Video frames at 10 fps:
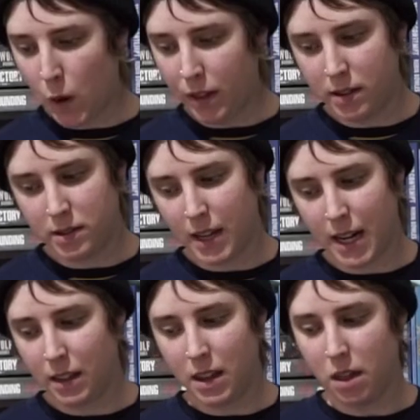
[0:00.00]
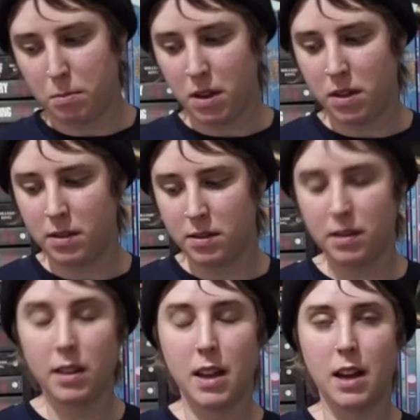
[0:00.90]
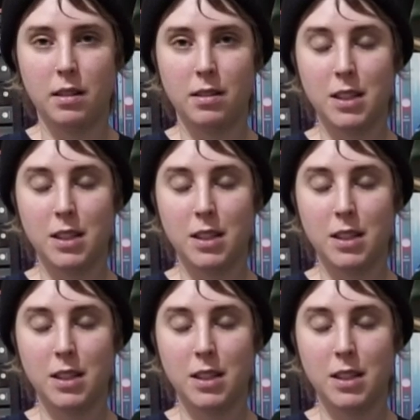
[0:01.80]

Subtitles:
Or there's like the other myth is that